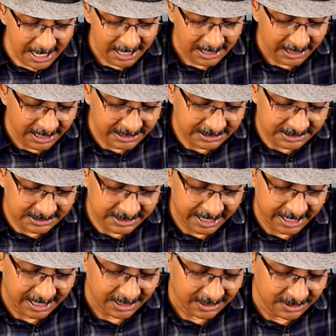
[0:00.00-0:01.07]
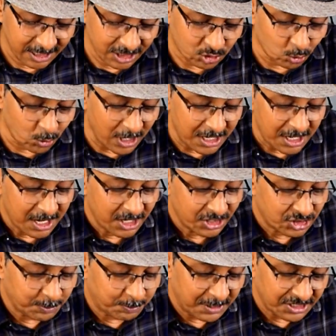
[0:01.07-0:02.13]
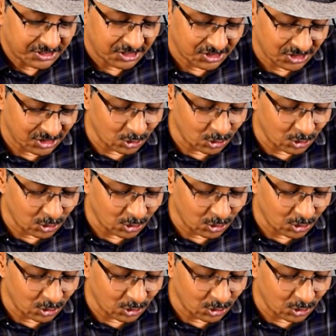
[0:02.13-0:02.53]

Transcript: Let us say this one, she places it